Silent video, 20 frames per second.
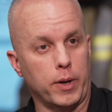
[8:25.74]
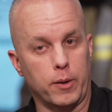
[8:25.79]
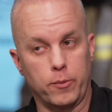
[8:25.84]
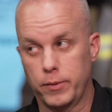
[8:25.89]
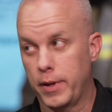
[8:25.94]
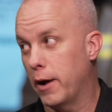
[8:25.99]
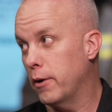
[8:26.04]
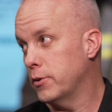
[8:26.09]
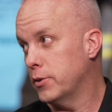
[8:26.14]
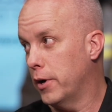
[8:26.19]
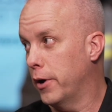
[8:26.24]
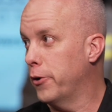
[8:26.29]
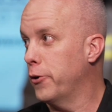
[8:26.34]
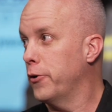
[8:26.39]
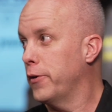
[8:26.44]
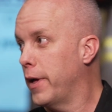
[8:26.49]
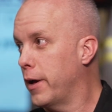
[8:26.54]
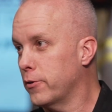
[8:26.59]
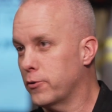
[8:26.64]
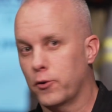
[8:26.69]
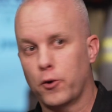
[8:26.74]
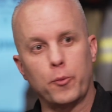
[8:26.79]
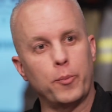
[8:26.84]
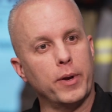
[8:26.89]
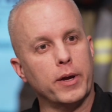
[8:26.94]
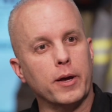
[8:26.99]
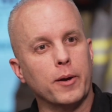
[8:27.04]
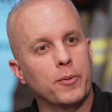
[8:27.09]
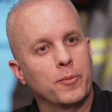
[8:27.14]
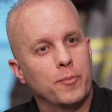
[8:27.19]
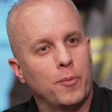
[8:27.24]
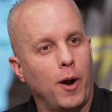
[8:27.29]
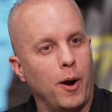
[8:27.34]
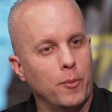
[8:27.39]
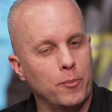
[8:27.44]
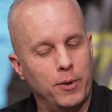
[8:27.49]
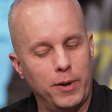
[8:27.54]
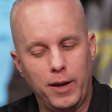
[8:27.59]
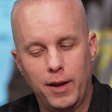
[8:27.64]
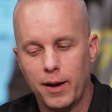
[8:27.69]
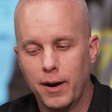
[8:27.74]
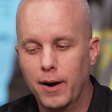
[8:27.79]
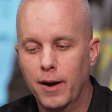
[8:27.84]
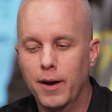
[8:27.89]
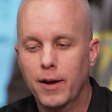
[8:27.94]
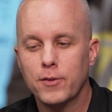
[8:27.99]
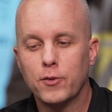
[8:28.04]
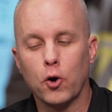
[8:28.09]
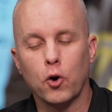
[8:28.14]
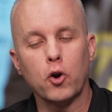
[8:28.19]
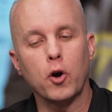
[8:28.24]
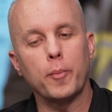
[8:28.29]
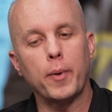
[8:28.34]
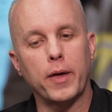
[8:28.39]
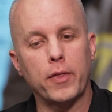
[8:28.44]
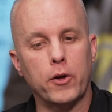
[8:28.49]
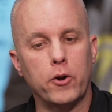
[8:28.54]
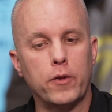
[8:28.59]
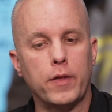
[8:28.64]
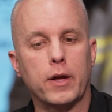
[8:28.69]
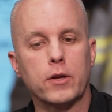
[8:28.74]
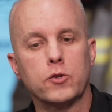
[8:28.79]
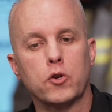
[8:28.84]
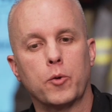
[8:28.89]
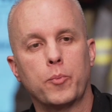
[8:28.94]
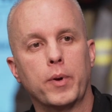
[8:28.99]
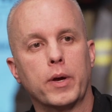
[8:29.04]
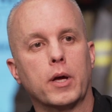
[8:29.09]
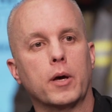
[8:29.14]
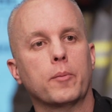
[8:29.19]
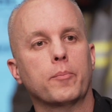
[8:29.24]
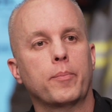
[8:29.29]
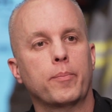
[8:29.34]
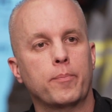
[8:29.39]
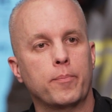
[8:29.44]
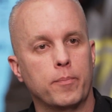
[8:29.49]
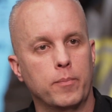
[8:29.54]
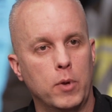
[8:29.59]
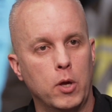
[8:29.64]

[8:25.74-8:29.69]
pickup. Now it's a $100,000 pickup. Probably. Don't go buy the $100,000 pickup.